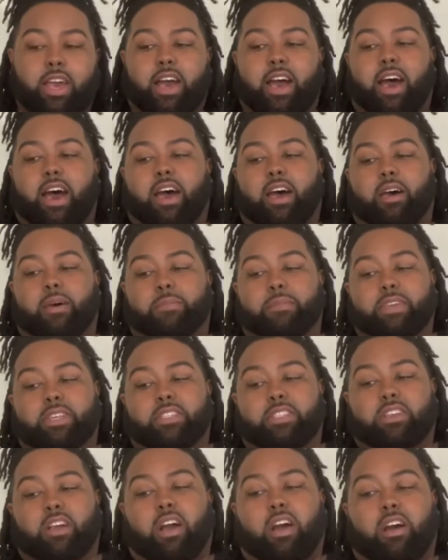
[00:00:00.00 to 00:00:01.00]

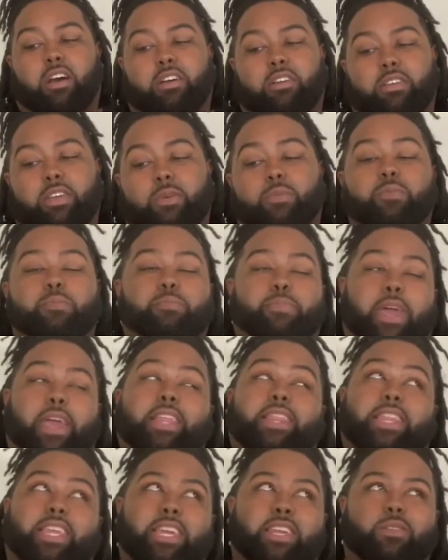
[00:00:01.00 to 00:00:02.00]
Back
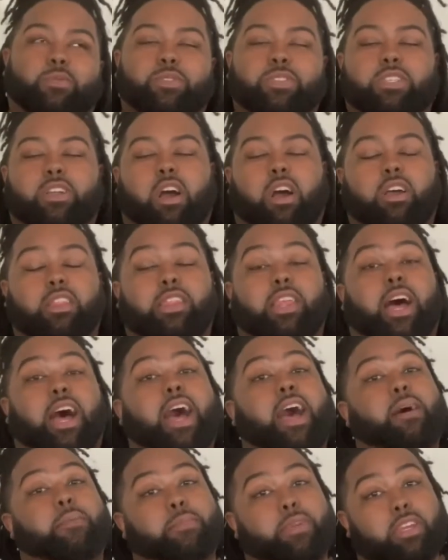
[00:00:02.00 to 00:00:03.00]
then it was called the
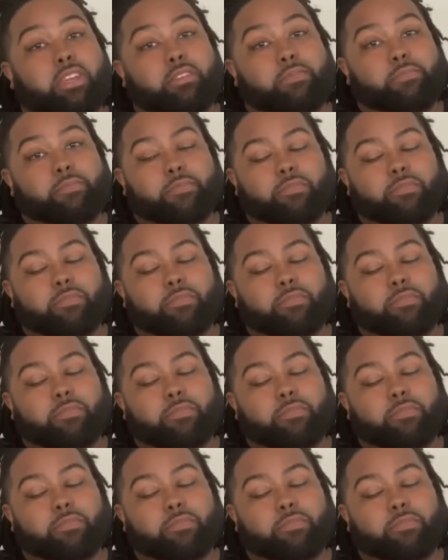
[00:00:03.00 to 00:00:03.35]
Omni.